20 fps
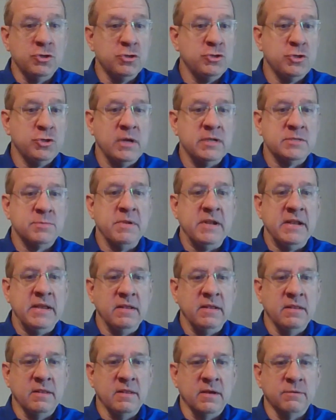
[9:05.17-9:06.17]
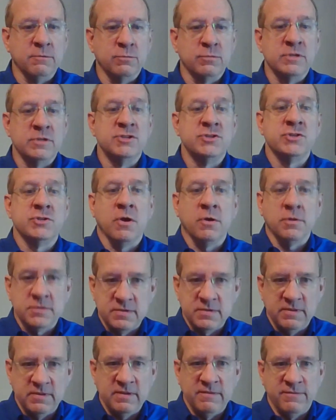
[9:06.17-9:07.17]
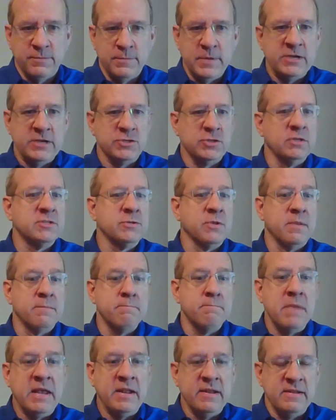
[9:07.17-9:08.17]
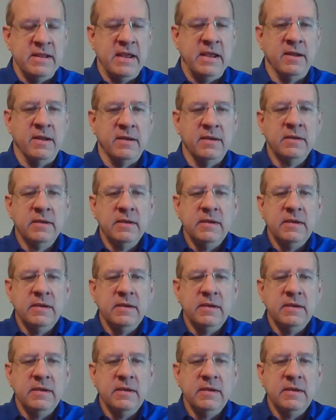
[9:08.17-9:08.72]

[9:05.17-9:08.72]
you're transmitting the results of the information, so the metadata.